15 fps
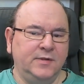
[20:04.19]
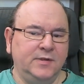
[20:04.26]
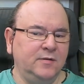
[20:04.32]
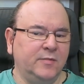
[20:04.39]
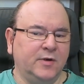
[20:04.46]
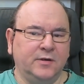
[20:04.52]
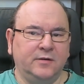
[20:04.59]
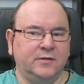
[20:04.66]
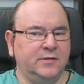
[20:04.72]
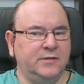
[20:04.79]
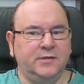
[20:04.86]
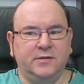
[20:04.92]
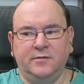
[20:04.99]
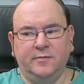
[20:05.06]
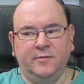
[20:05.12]

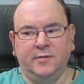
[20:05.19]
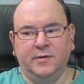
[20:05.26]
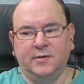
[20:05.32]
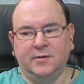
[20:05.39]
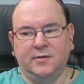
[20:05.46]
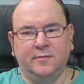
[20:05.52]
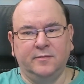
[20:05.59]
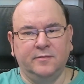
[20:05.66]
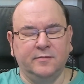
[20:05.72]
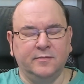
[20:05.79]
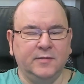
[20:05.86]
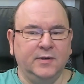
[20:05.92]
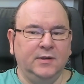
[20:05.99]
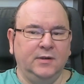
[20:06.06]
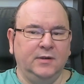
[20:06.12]
debuggers, um,
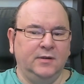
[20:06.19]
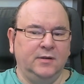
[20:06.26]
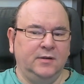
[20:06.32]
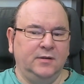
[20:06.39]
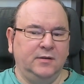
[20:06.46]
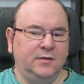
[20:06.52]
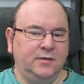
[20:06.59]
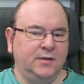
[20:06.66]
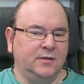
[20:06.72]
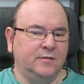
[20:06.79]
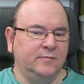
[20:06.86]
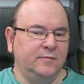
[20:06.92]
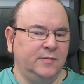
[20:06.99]
yeah.